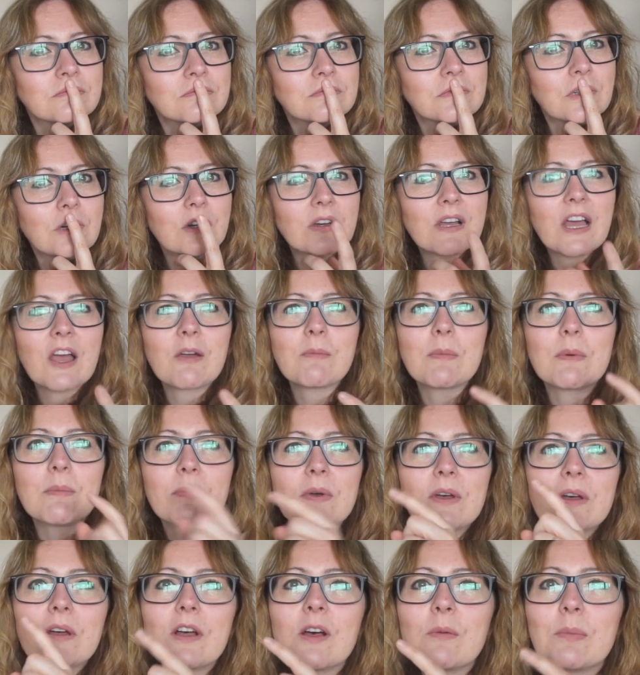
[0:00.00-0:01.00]
Well, oh, I can't
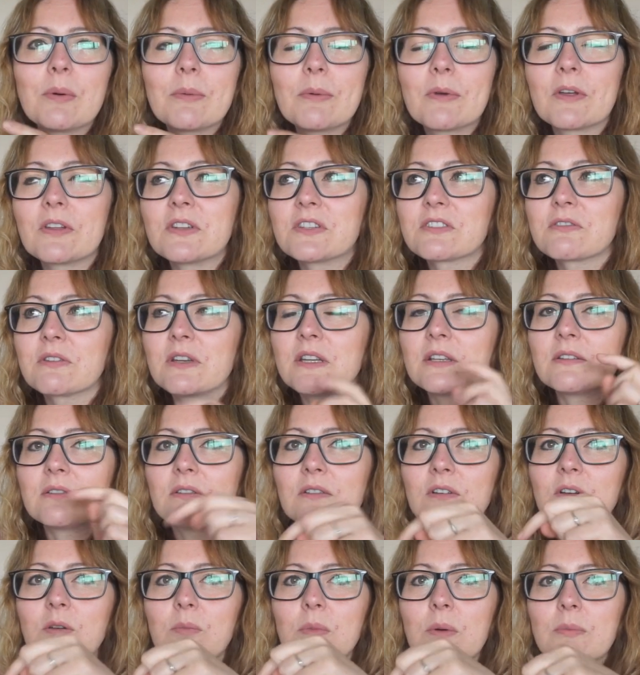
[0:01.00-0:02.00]
remember. I'll pop it on the screen.
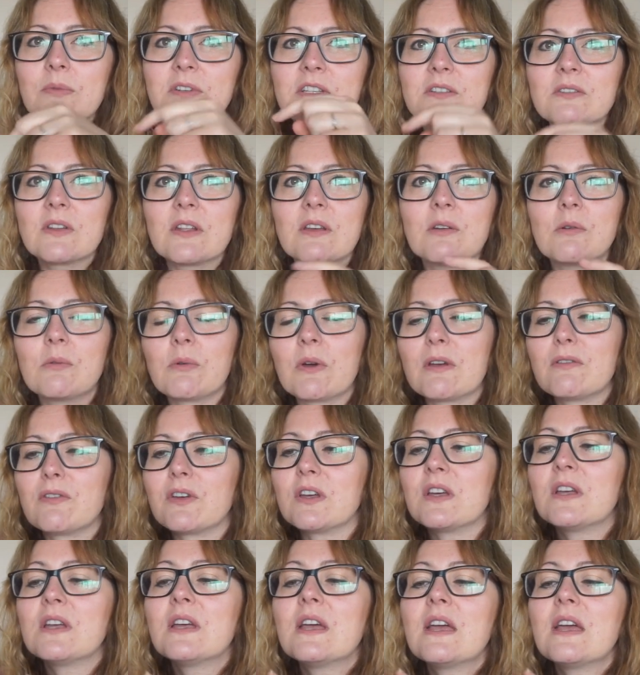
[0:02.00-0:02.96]
I'll pop it down there or whatever.